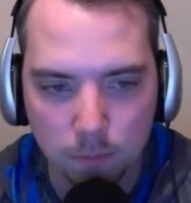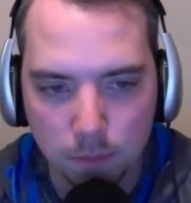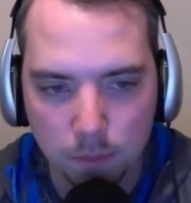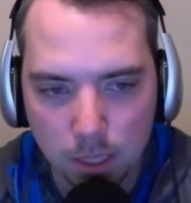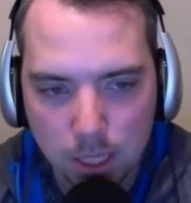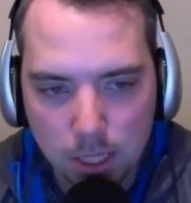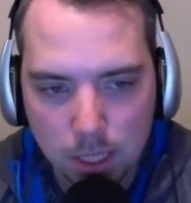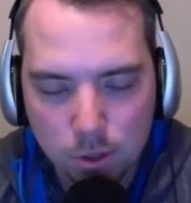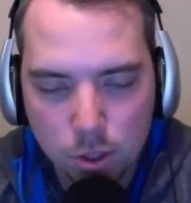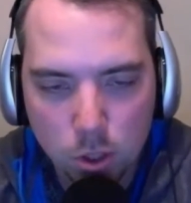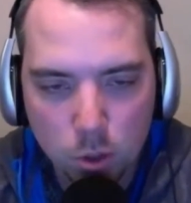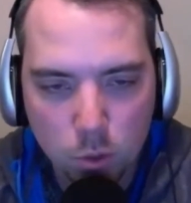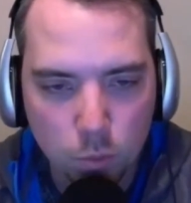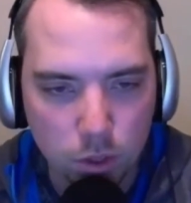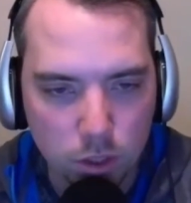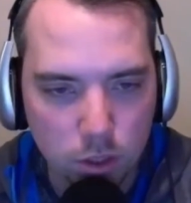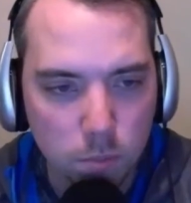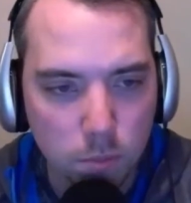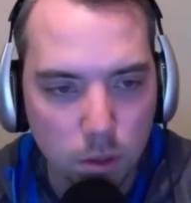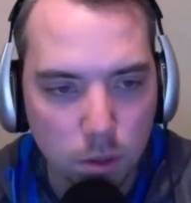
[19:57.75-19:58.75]
He showed
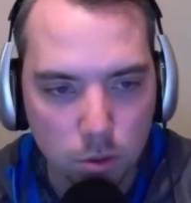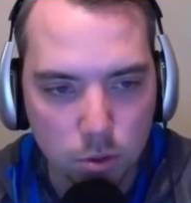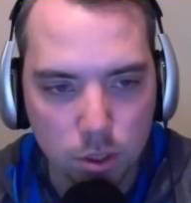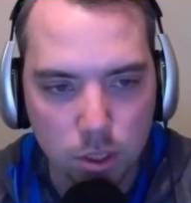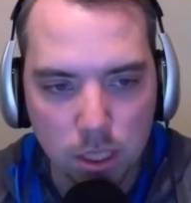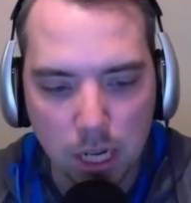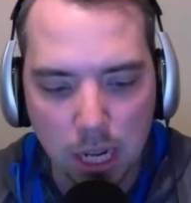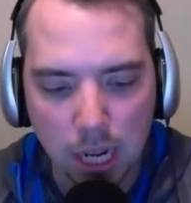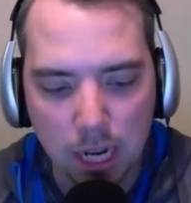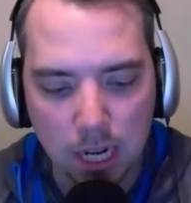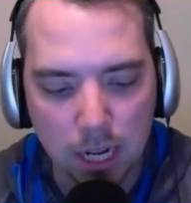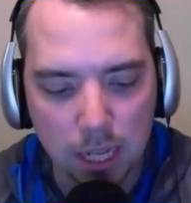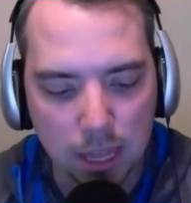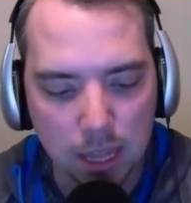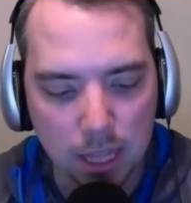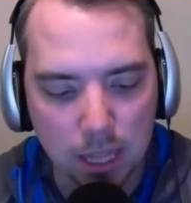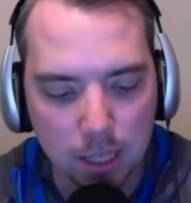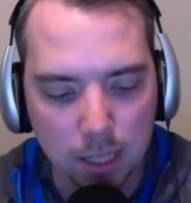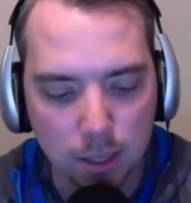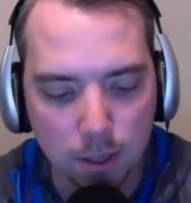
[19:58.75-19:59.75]
real emotion, and I
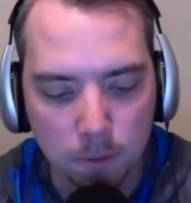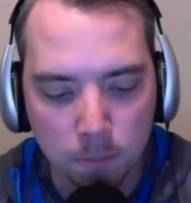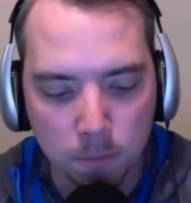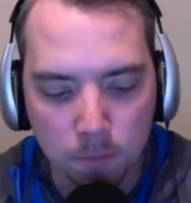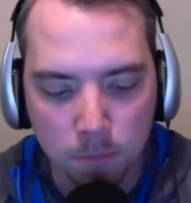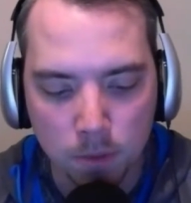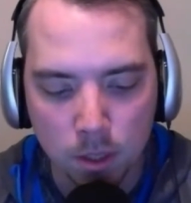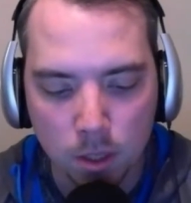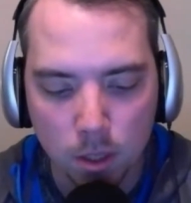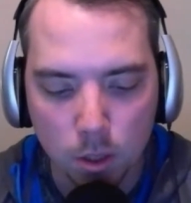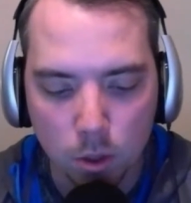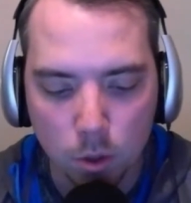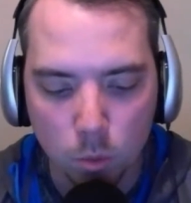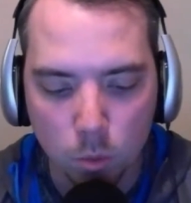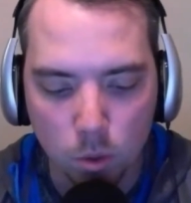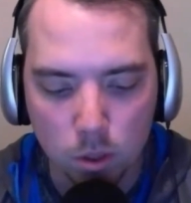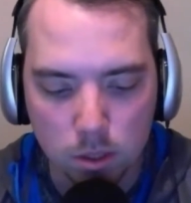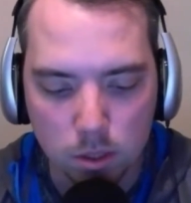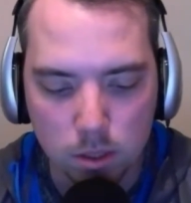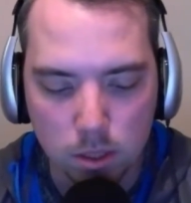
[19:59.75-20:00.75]
think
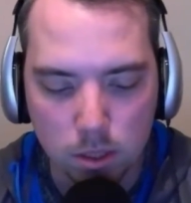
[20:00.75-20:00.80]
what's